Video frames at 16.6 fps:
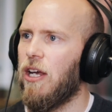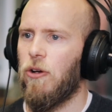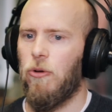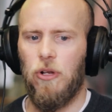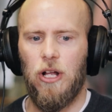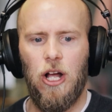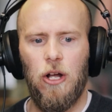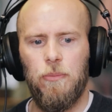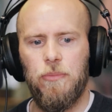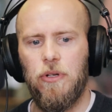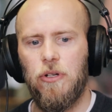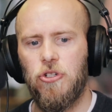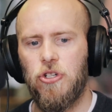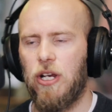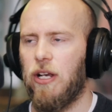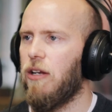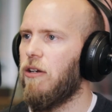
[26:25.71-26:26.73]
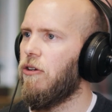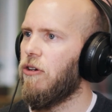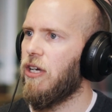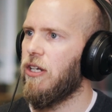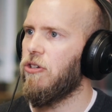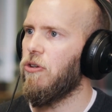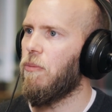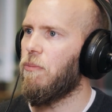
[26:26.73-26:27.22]
we'll help you check, look
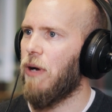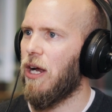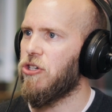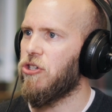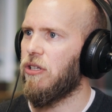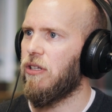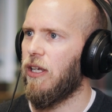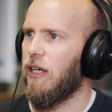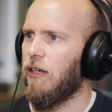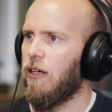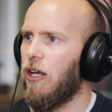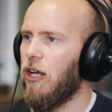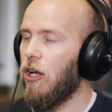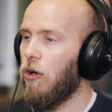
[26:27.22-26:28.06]
at your budgeting,